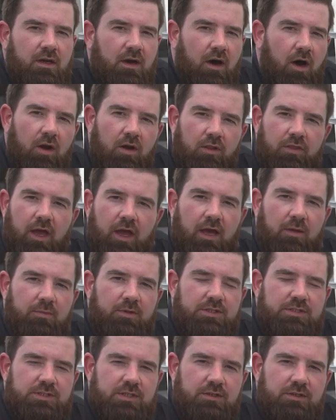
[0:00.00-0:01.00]
All of the
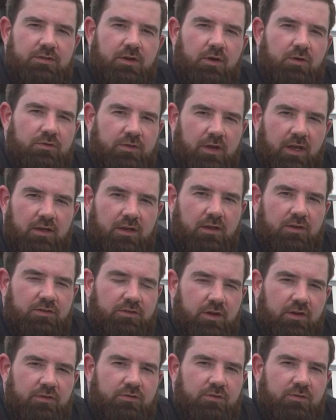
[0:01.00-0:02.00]
IBC Tote Tank
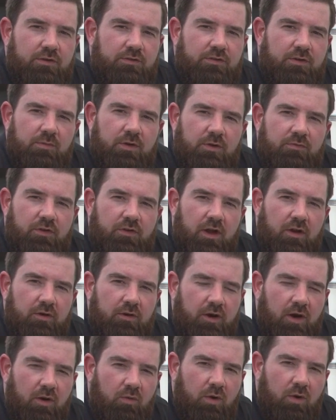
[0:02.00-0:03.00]
accessories can be found
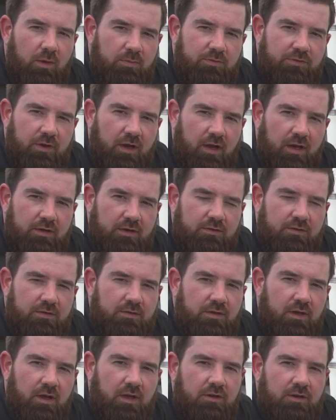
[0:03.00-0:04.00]
on our website.
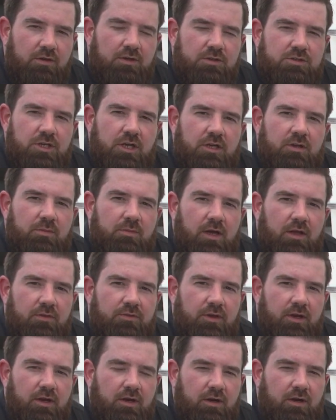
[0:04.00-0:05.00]
You can check them out
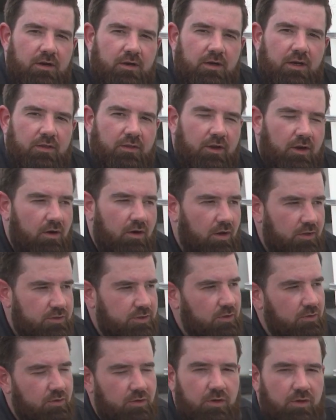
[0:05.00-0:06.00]
there, and they're
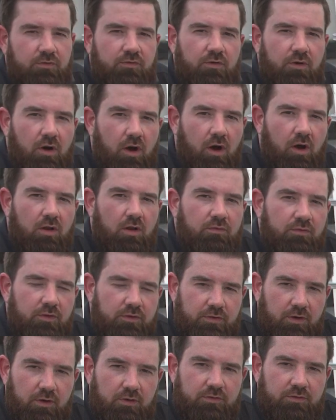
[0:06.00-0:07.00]
also good for all of the
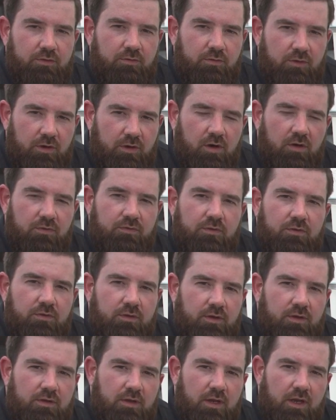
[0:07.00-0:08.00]
totes that we offer,
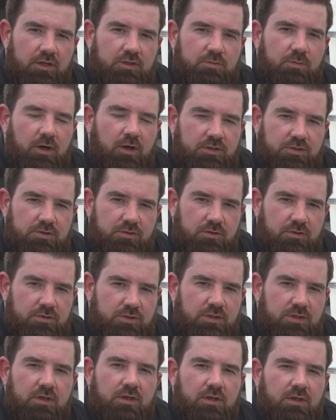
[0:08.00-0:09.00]
the cage
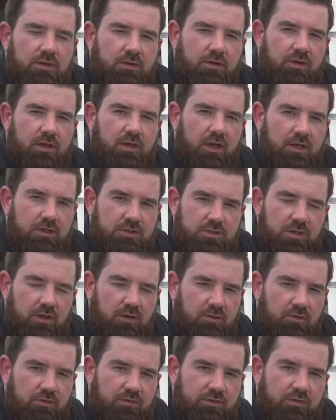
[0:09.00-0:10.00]
busters, the cage
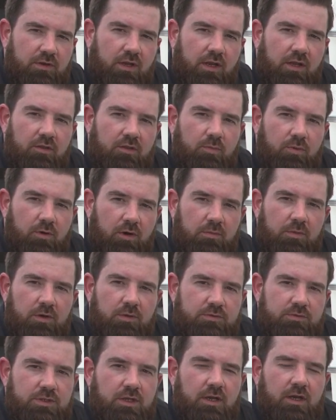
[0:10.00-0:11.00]
totes, and the
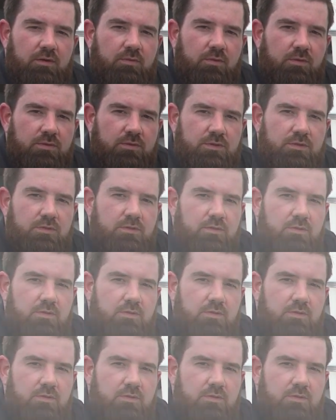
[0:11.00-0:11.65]
premium stackers.